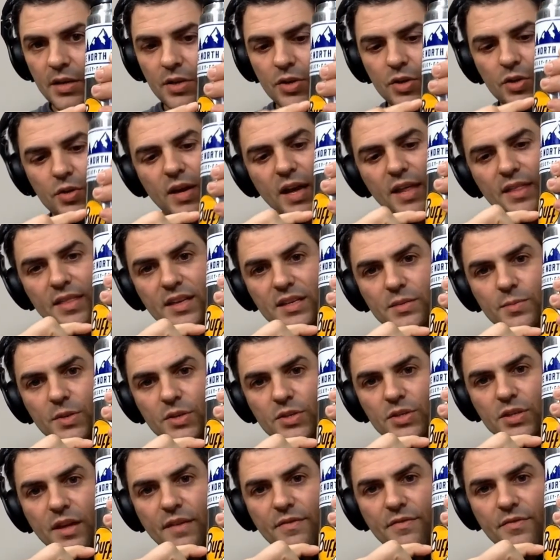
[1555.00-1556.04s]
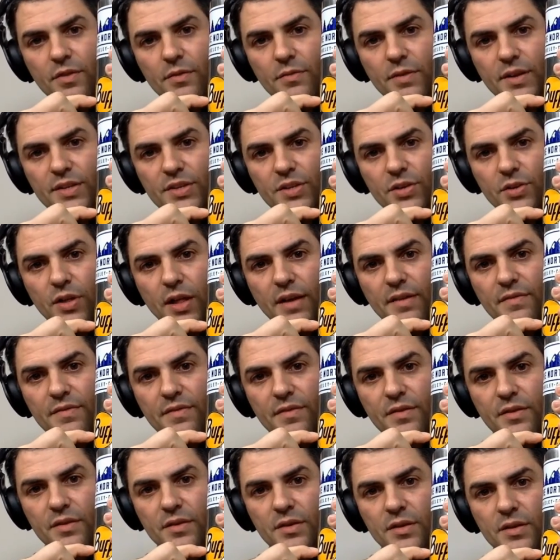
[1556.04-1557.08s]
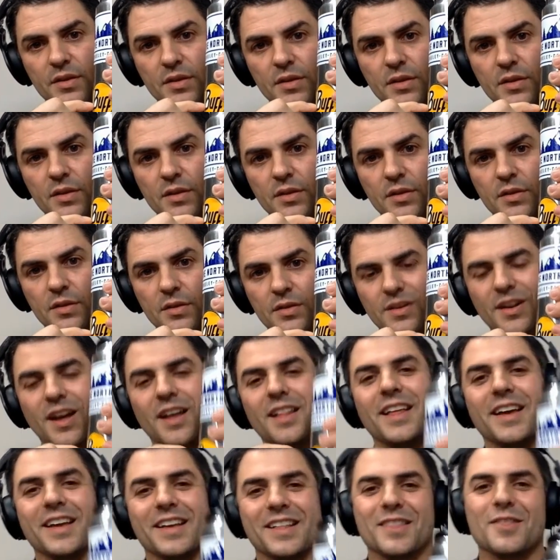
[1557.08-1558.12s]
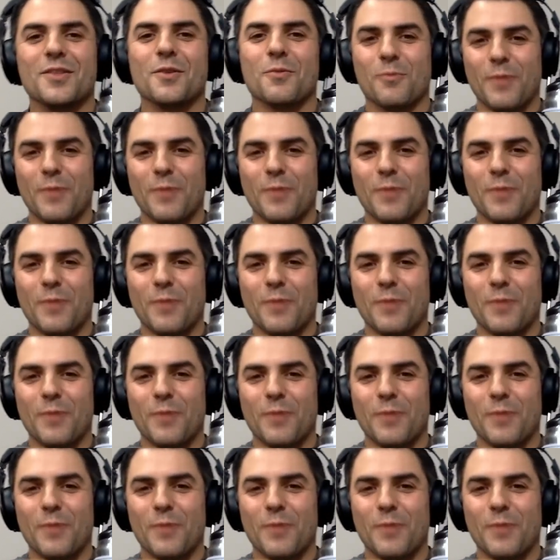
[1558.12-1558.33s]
you got this much left for the rest of your life not like the